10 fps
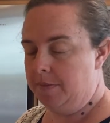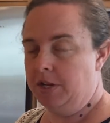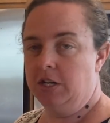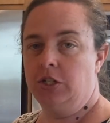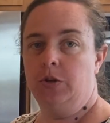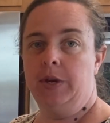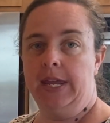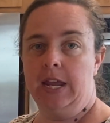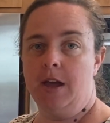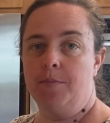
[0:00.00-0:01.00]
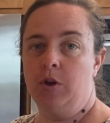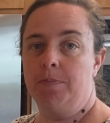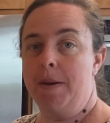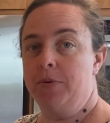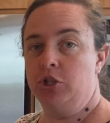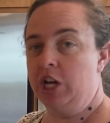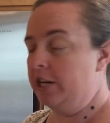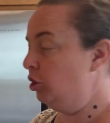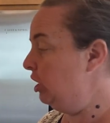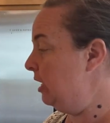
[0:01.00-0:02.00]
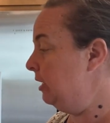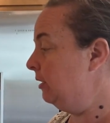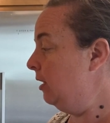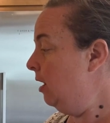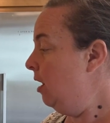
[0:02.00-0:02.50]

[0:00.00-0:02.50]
I'm going to do ham with PepperJack cheese,